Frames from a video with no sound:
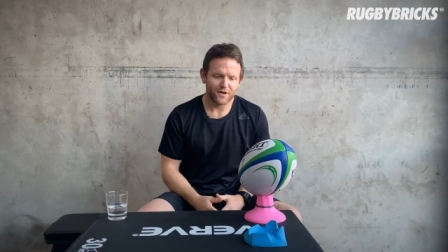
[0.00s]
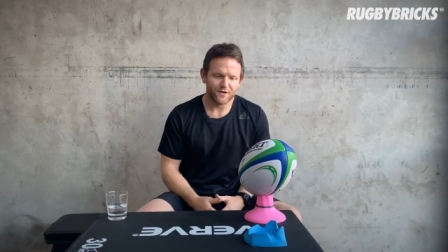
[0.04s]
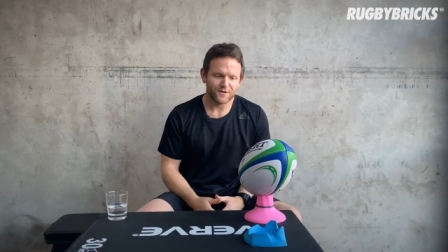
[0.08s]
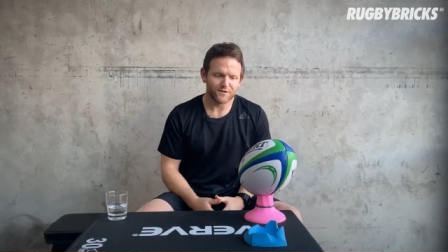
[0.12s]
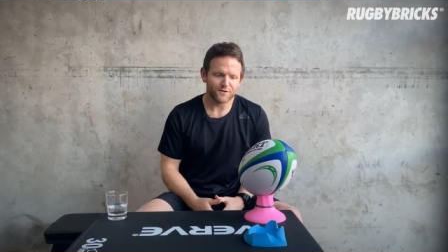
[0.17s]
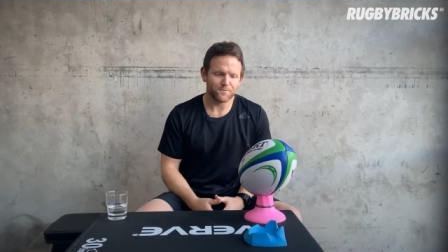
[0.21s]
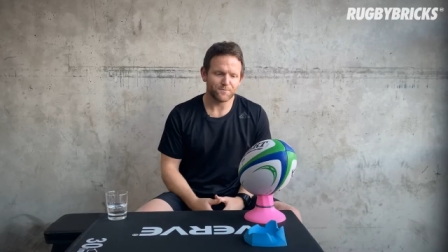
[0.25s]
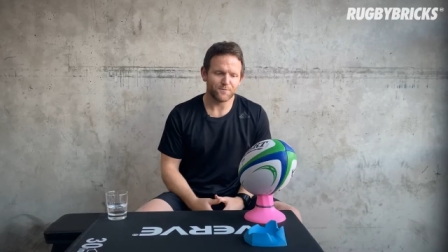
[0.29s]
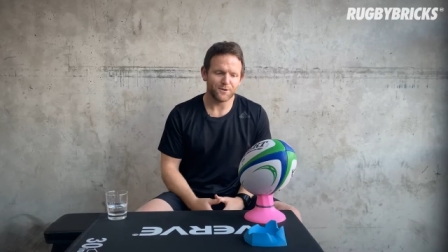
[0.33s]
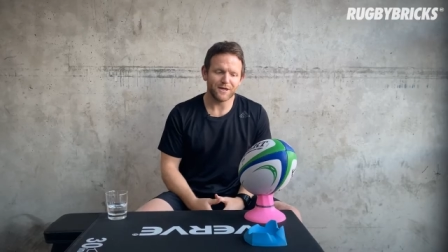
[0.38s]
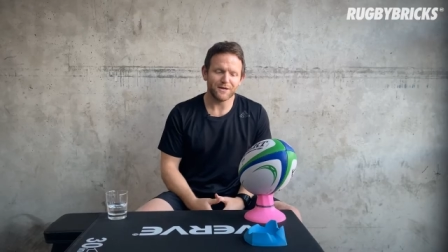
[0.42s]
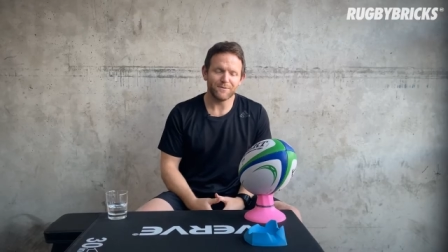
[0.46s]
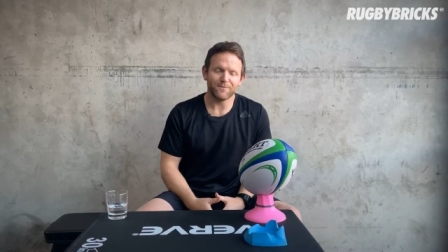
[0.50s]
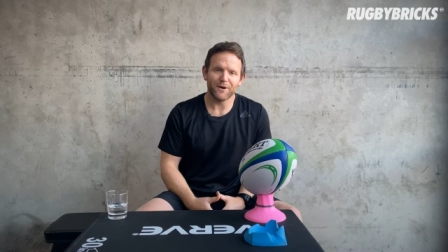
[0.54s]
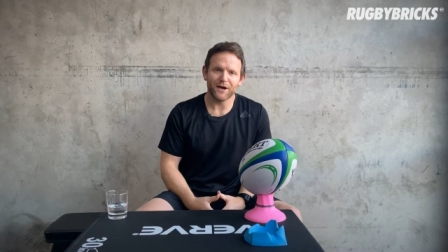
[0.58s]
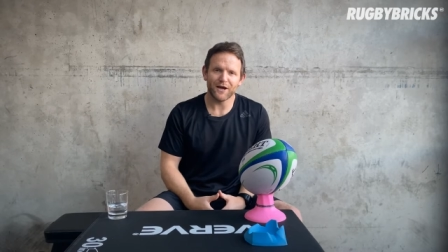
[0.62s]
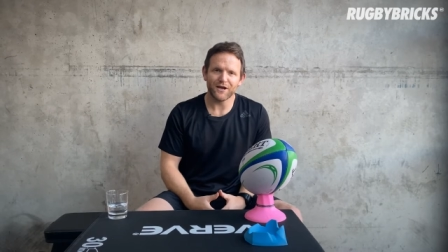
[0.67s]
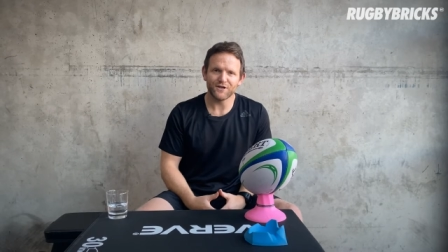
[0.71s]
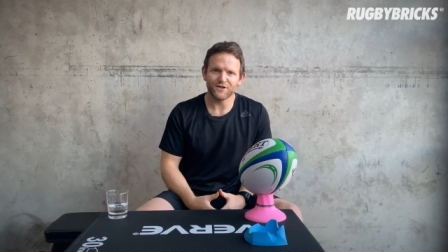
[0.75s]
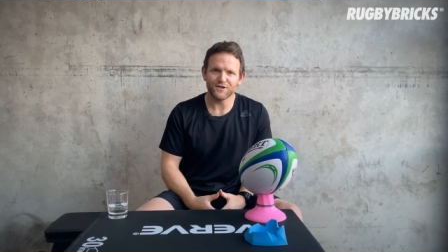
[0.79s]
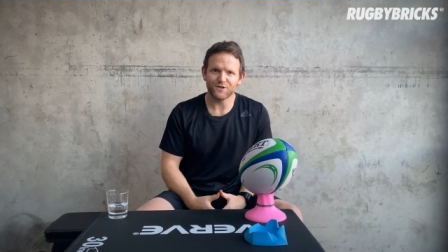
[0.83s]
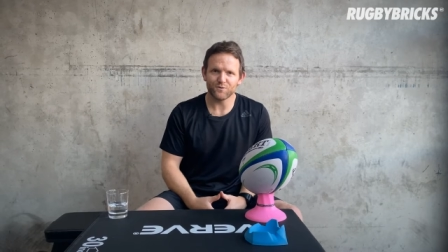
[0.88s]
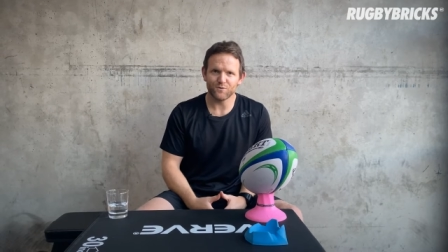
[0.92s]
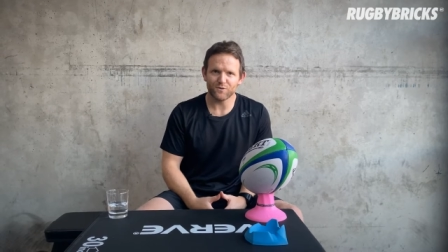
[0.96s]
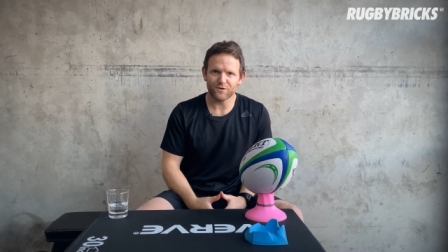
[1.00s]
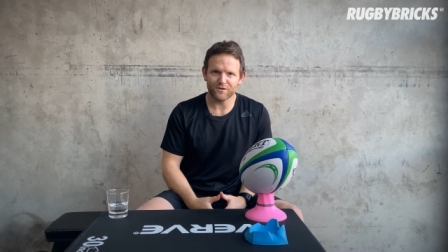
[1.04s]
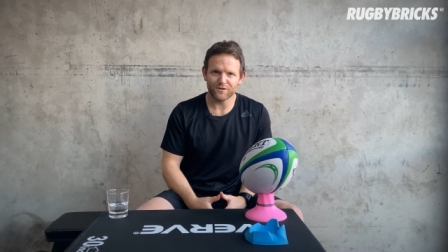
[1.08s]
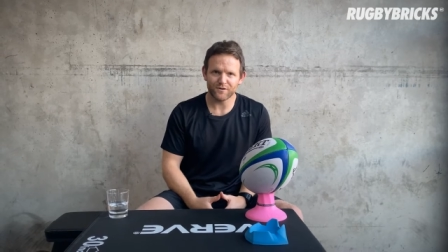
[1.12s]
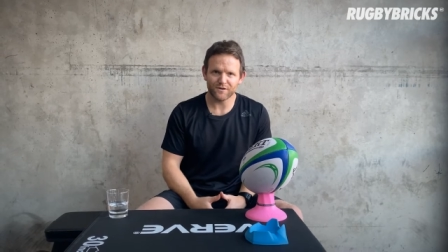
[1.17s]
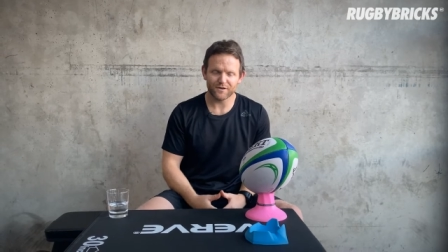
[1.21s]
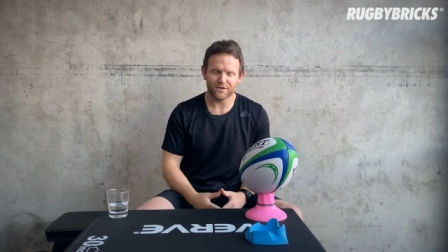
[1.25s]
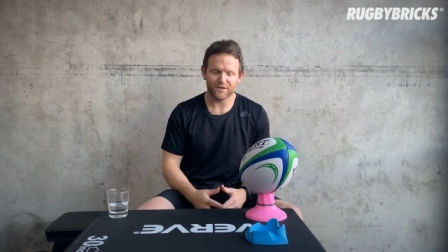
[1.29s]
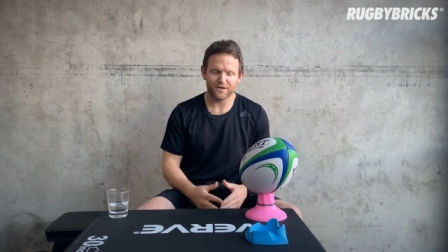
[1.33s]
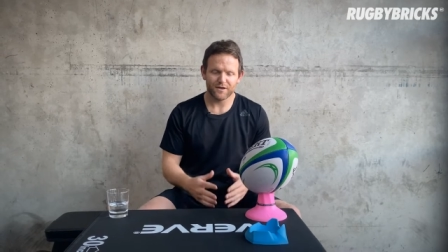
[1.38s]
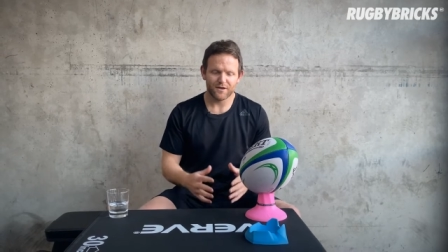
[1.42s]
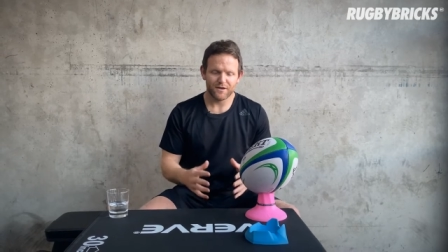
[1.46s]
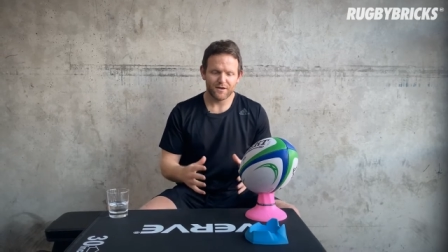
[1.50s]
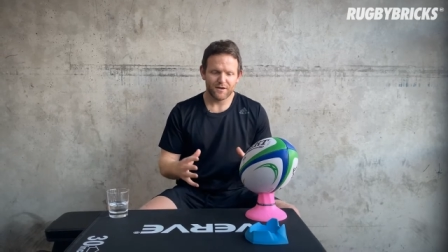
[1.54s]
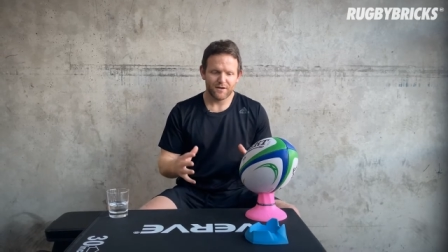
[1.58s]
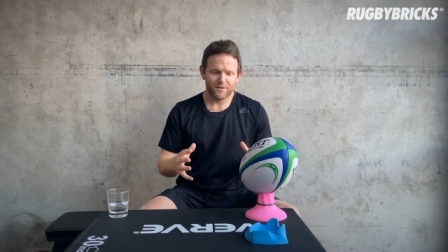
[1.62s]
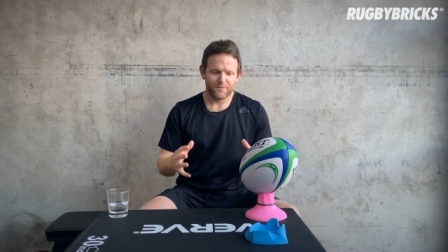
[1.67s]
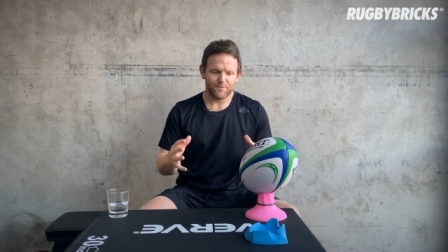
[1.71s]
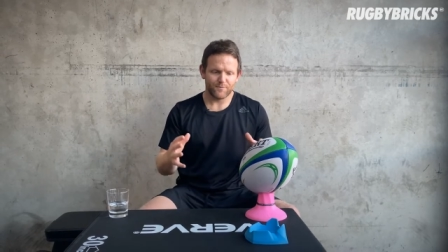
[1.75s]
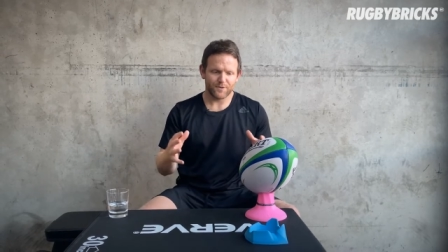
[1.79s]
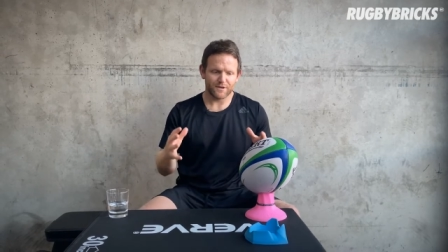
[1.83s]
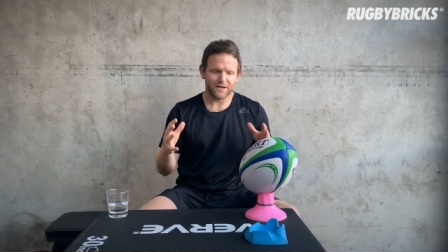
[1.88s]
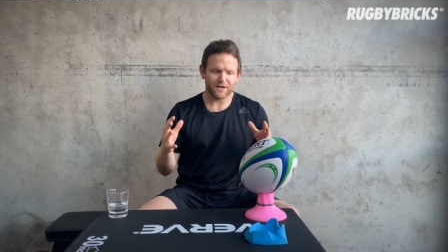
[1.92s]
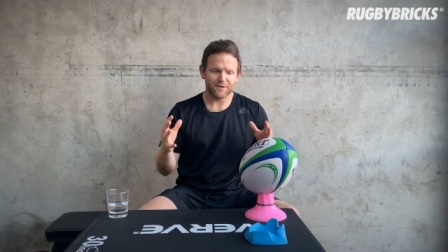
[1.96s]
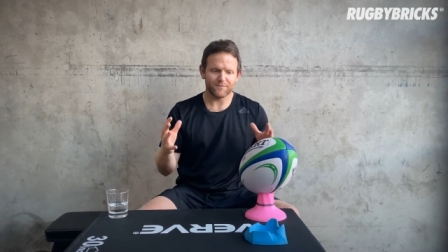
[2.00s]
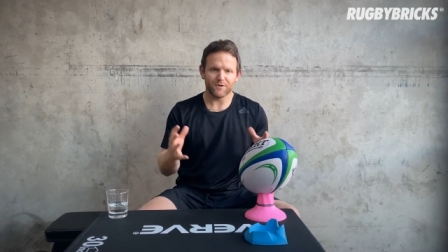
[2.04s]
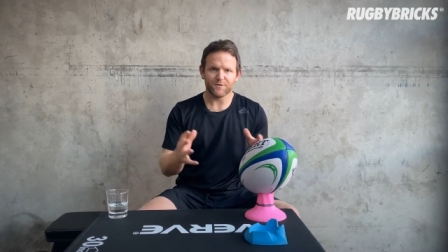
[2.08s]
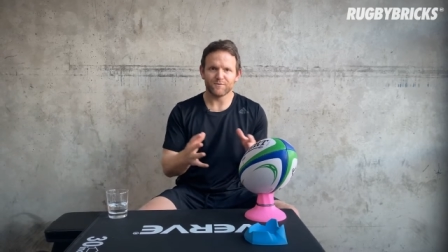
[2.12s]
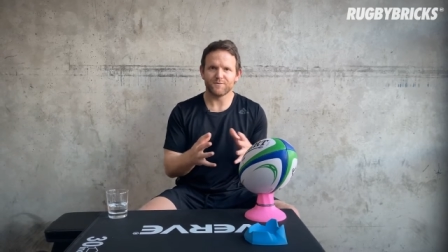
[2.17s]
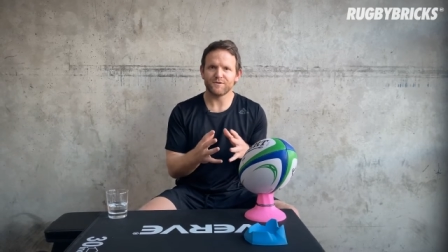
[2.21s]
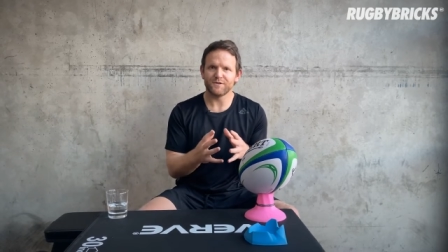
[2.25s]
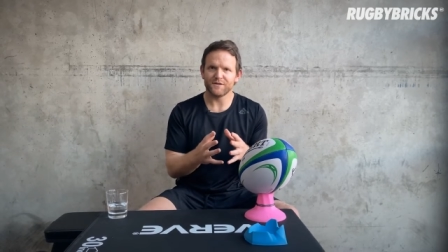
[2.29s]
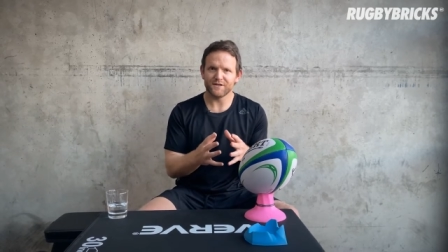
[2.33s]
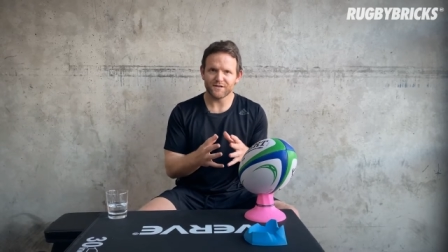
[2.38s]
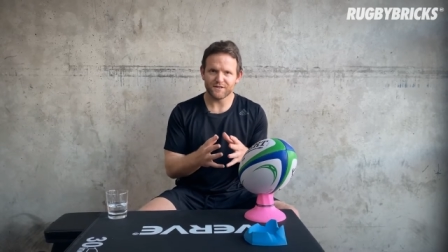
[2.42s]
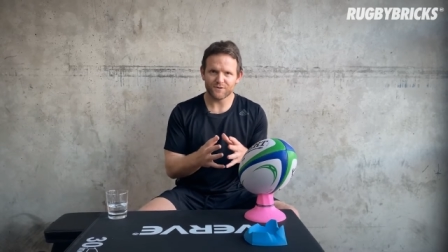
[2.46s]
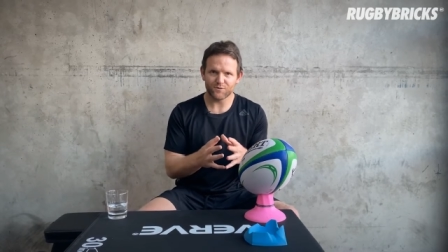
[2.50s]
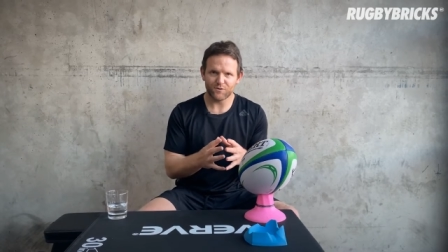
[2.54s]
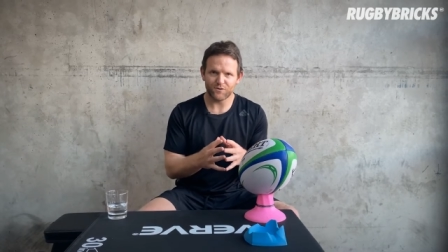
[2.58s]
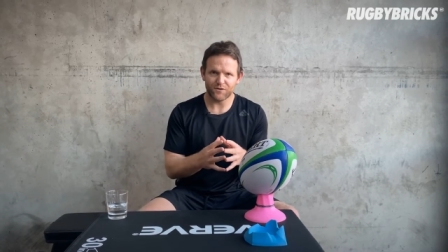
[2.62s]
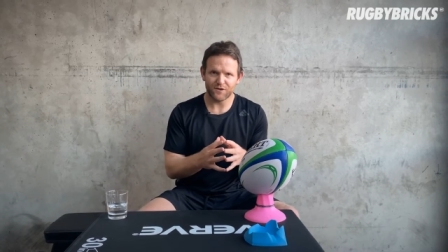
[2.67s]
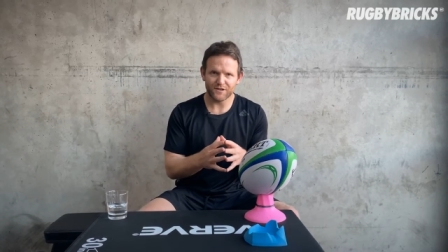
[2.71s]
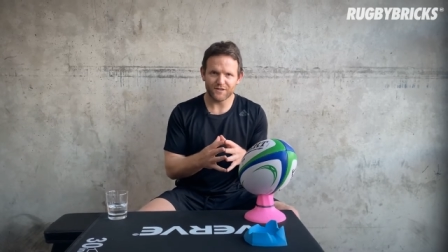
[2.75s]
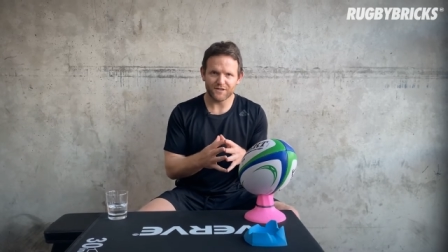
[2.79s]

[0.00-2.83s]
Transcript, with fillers: So be patient with it become obsessed with your